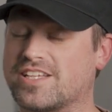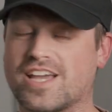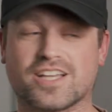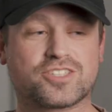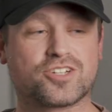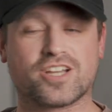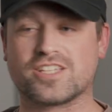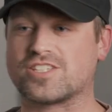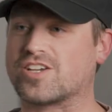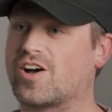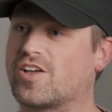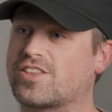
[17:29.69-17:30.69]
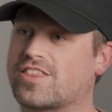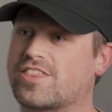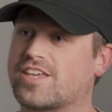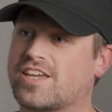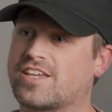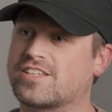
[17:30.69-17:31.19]
Yeah, it's crazy. All the
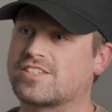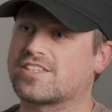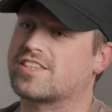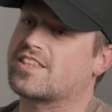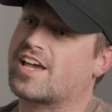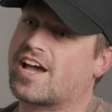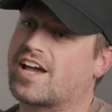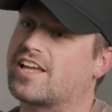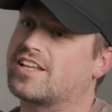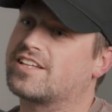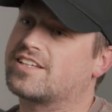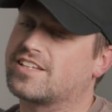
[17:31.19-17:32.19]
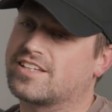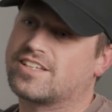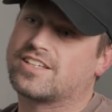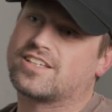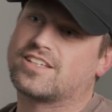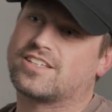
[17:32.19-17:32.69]
things that
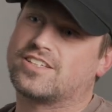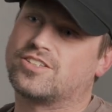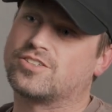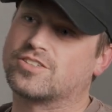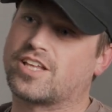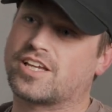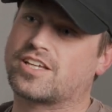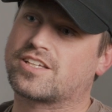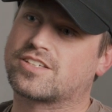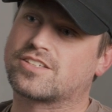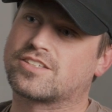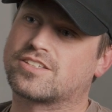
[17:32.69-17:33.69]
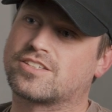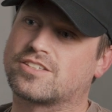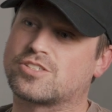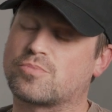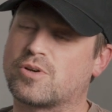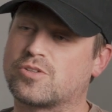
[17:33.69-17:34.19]
you're like
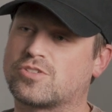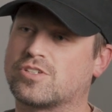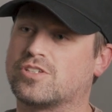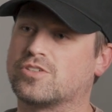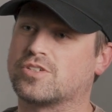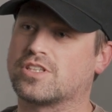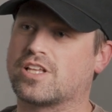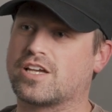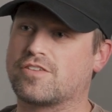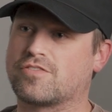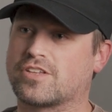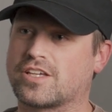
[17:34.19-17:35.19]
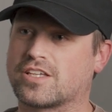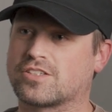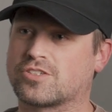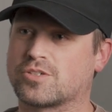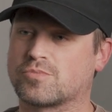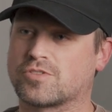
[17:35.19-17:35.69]
supposed to do in life, like in
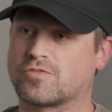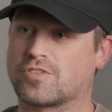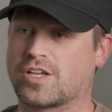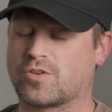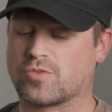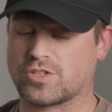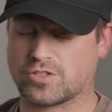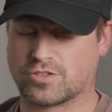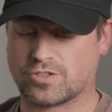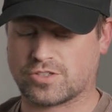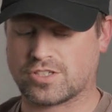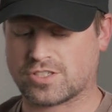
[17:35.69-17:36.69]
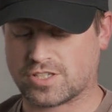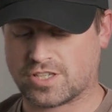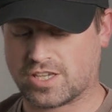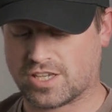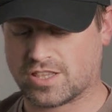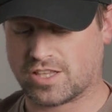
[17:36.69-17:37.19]
terms of like what you learn as a
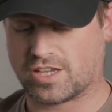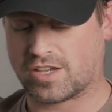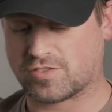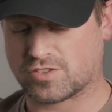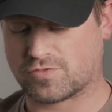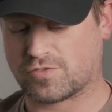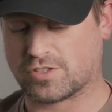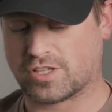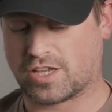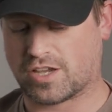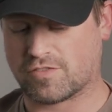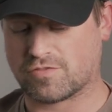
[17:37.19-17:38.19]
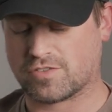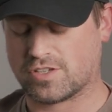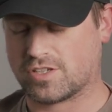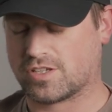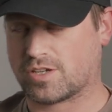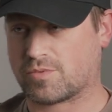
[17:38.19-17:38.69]
kid, like I just feel like I'm
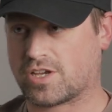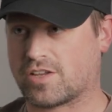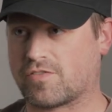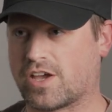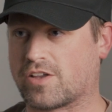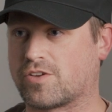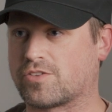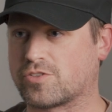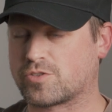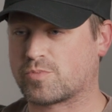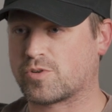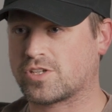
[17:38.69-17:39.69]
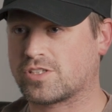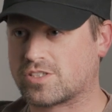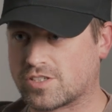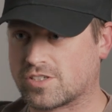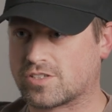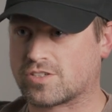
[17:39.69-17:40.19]
kind of at all those points.
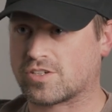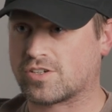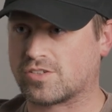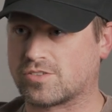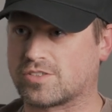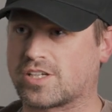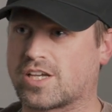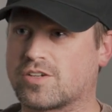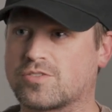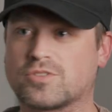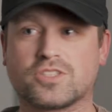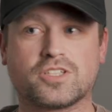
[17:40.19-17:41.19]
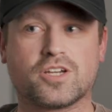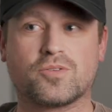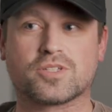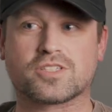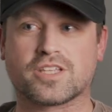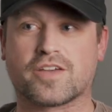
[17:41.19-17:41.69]
So like I don't really know
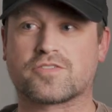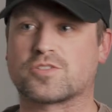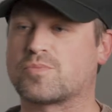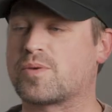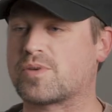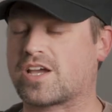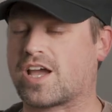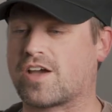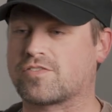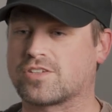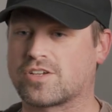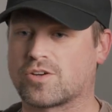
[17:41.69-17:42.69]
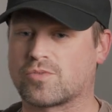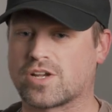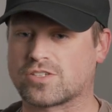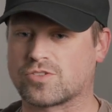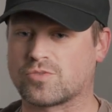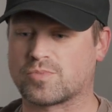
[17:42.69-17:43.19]
what's left. So maybe I have to go
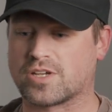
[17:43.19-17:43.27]
wrestle.